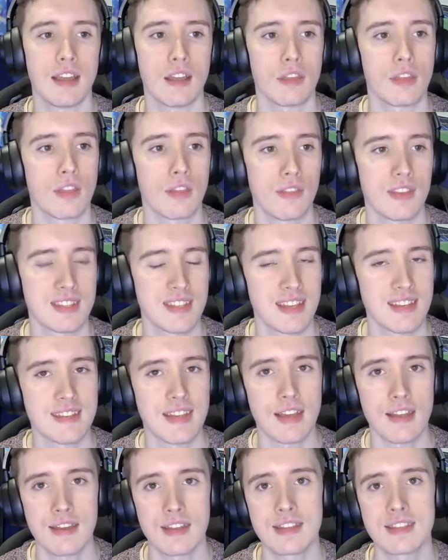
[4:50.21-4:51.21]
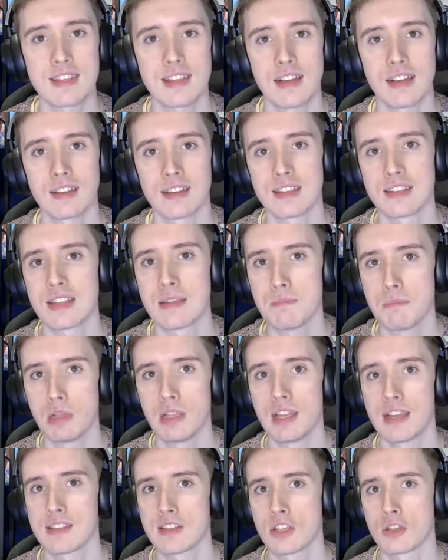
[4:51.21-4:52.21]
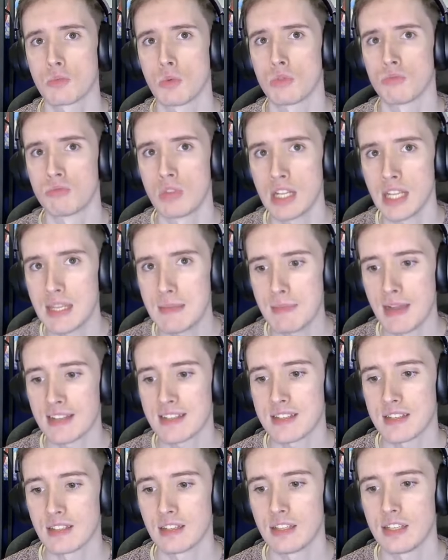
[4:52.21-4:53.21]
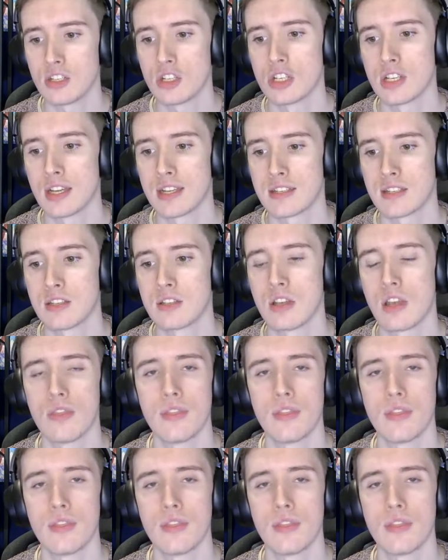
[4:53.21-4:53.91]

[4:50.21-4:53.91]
I think this entire saga symbolises what really matters at Leeds United,